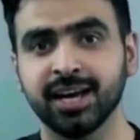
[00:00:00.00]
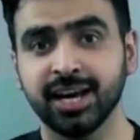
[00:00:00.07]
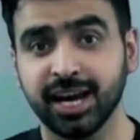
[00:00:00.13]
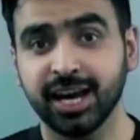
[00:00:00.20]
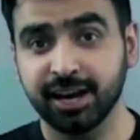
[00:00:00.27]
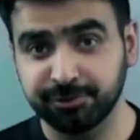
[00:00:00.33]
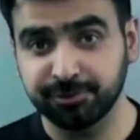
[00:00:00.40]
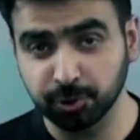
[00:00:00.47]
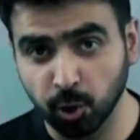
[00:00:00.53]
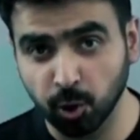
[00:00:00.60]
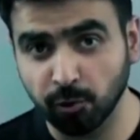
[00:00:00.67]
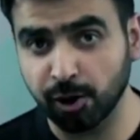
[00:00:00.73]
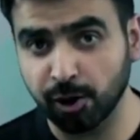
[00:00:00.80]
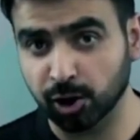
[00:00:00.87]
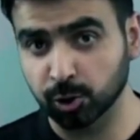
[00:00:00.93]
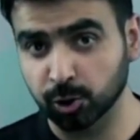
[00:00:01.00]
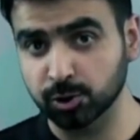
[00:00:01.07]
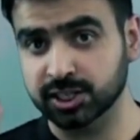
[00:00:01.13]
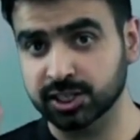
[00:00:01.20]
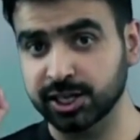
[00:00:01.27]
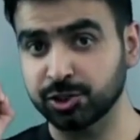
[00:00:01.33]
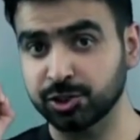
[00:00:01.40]
If you go for
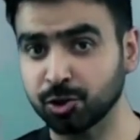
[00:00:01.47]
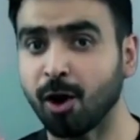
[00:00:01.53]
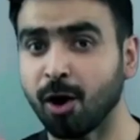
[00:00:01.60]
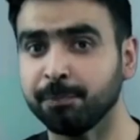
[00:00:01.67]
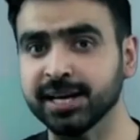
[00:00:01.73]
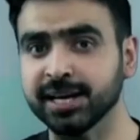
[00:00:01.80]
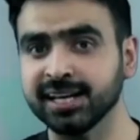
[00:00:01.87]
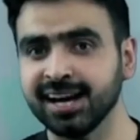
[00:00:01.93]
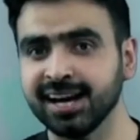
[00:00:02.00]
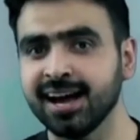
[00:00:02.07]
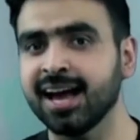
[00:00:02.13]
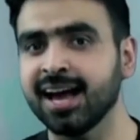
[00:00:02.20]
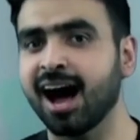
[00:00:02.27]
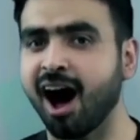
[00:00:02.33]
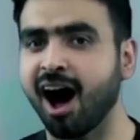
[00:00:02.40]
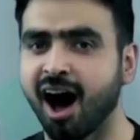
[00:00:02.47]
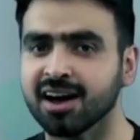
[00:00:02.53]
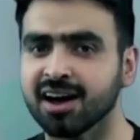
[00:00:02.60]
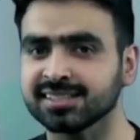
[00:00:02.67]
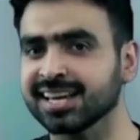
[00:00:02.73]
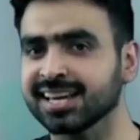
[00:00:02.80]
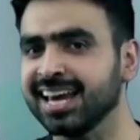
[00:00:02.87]
grocery shopping,
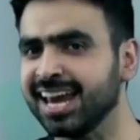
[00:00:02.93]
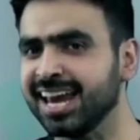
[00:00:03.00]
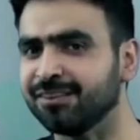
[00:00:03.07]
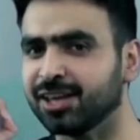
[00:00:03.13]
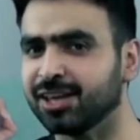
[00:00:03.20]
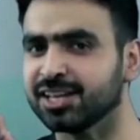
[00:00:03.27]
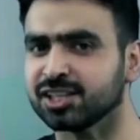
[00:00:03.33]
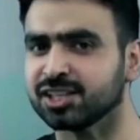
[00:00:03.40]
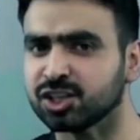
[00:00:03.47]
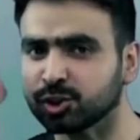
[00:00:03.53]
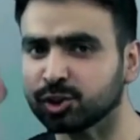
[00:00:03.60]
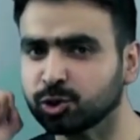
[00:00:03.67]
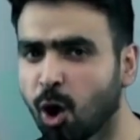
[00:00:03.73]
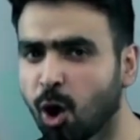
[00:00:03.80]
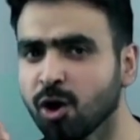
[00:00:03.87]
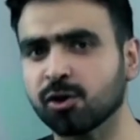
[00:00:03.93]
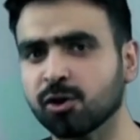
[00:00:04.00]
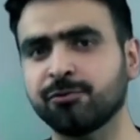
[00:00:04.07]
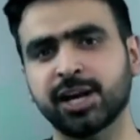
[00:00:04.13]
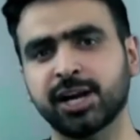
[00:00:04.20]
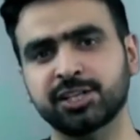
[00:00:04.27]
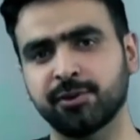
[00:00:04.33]
ask if there's a stock of
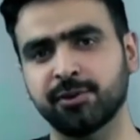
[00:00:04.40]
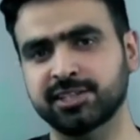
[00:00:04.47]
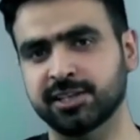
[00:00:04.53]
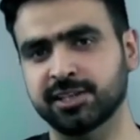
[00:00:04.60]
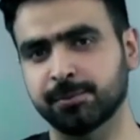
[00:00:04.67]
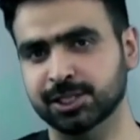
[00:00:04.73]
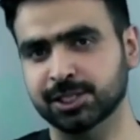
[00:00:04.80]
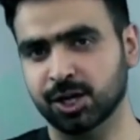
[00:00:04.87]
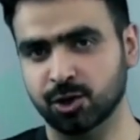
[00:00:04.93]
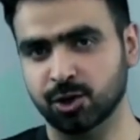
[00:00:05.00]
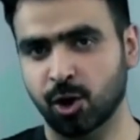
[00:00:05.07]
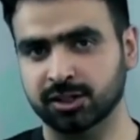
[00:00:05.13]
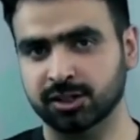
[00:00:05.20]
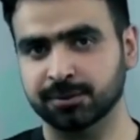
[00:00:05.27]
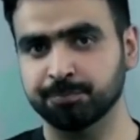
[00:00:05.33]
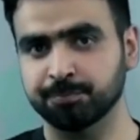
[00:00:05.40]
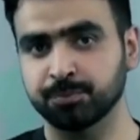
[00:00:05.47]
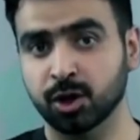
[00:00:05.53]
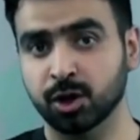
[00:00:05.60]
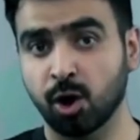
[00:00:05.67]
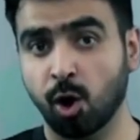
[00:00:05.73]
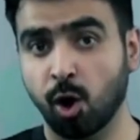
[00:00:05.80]
fresh vegetables or not.
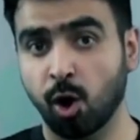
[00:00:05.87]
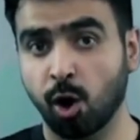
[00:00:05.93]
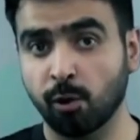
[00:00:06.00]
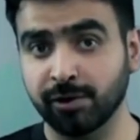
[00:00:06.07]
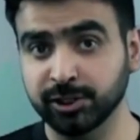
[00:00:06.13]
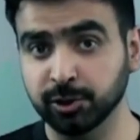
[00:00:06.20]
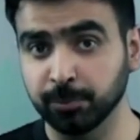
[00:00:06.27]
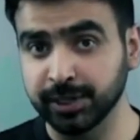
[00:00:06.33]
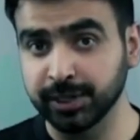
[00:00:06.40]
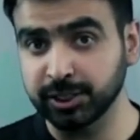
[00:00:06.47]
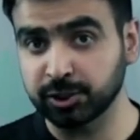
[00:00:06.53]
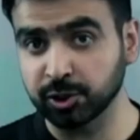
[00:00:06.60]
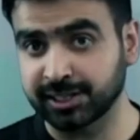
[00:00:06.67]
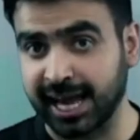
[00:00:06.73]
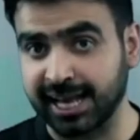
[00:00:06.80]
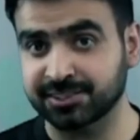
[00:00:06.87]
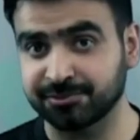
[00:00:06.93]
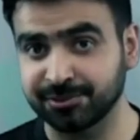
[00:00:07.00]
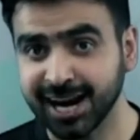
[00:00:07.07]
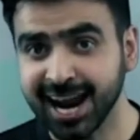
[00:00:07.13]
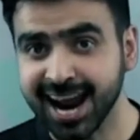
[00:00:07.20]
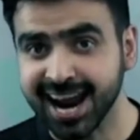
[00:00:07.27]
Or when you meet your dad's
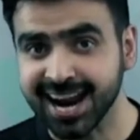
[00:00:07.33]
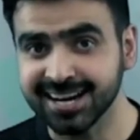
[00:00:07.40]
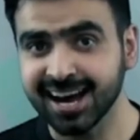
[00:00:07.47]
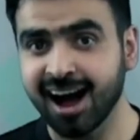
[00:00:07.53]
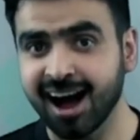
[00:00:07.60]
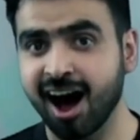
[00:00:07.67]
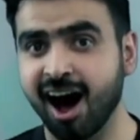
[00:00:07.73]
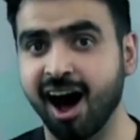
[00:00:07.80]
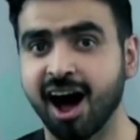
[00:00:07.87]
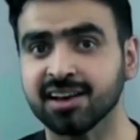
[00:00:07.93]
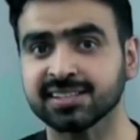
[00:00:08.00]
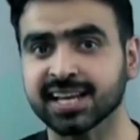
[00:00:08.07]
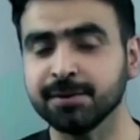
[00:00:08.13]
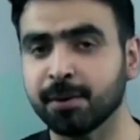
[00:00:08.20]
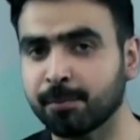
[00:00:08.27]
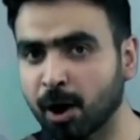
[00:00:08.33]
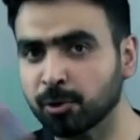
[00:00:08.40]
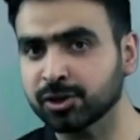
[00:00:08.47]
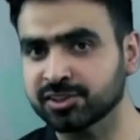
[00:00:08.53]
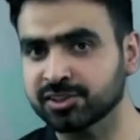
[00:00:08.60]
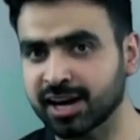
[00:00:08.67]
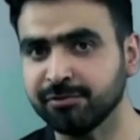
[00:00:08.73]
friend, ask him about
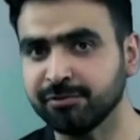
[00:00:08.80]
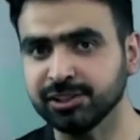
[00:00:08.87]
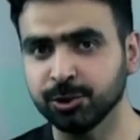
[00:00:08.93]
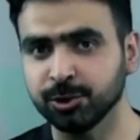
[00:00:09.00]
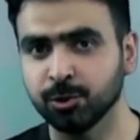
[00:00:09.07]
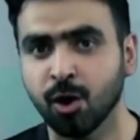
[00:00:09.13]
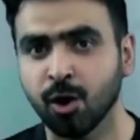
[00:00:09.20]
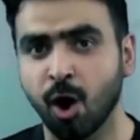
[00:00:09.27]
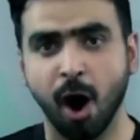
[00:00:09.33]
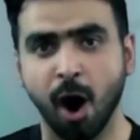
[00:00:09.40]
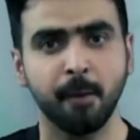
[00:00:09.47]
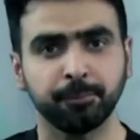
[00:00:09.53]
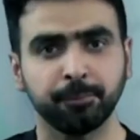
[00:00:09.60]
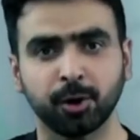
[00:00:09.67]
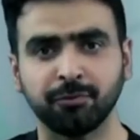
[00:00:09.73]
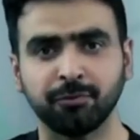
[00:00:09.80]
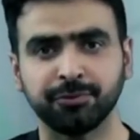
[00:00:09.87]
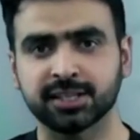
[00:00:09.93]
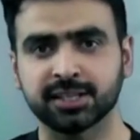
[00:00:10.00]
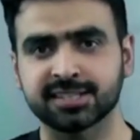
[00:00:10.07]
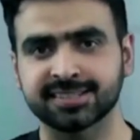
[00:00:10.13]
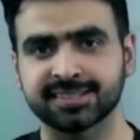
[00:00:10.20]
his revenue or
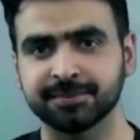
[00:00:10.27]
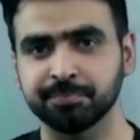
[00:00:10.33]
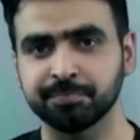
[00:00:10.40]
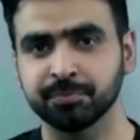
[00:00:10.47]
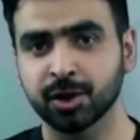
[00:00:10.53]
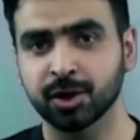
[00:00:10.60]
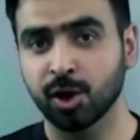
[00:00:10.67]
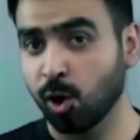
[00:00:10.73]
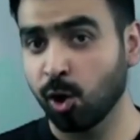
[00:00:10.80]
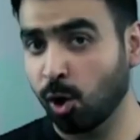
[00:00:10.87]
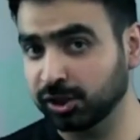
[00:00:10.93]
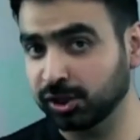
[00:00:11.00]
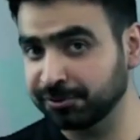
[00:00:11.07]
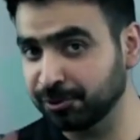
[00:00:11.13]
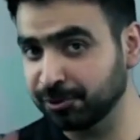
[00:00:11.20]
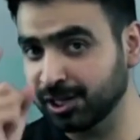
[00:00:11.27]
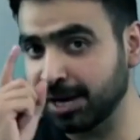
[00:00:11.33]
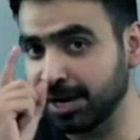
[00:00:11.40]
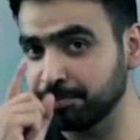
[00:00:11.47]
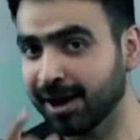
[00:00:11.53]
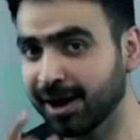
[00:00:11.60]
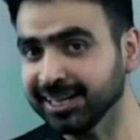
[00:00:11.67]
profits. Or if you
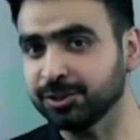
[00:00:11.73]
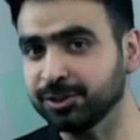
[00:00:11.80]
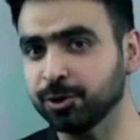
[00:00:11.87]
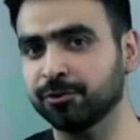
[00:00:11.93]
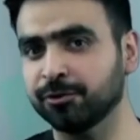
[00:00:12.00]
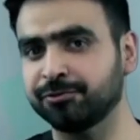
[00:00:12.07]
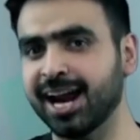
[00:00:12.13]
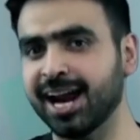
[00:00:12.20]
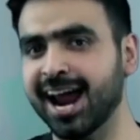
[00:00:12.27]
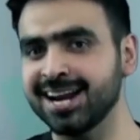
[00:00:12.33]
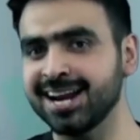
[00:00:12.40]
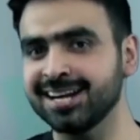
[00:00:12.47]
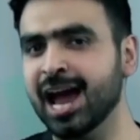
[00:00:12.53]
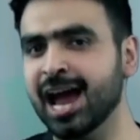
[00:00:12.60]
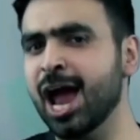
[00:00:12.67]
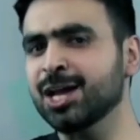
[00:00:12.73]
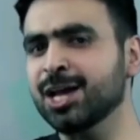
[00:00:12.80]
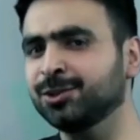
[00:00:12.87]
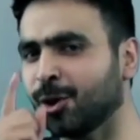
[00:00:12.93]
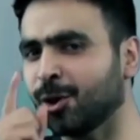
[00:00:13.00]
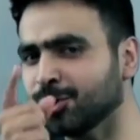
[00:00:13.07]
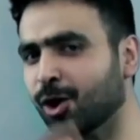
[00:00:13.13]
lend money to your friend,
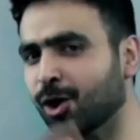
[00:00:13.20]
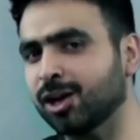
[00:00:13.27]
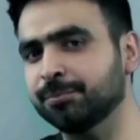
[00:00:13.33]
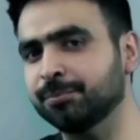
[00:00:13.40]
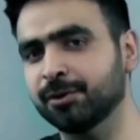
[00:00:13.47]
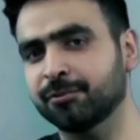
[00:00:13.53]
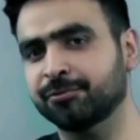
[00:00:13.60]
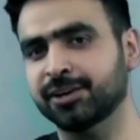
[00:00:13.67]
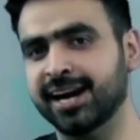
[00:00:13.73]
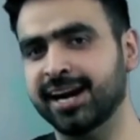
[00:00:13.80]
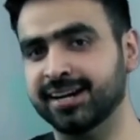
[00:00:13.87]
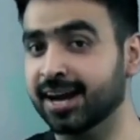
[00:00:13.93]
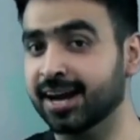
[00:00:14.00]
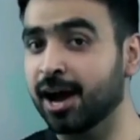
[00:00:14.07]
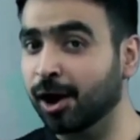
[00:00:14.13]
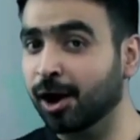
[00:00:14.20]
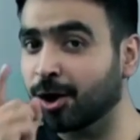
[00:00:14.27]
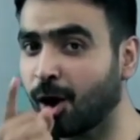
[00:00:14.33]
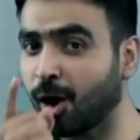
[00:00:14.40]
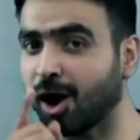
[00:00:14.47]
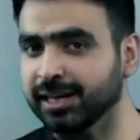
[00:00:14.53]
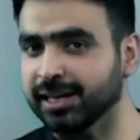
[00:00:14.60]
don't call him your friend,
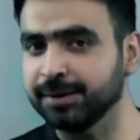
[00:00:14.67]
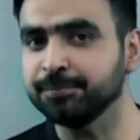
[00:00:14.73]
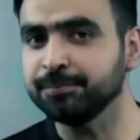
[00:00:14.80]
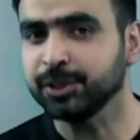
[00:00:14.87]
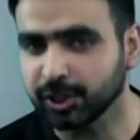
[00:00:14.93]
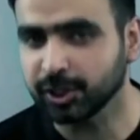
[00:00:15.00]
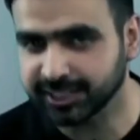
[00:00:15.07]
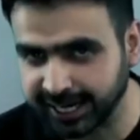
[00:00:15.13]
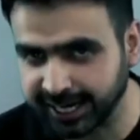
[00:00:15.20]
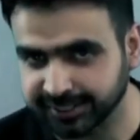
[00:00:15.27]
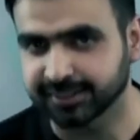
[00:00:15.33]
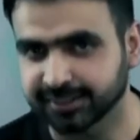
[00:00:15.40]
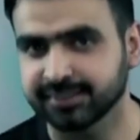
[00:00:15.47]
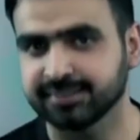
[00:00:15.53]
call him your debtor.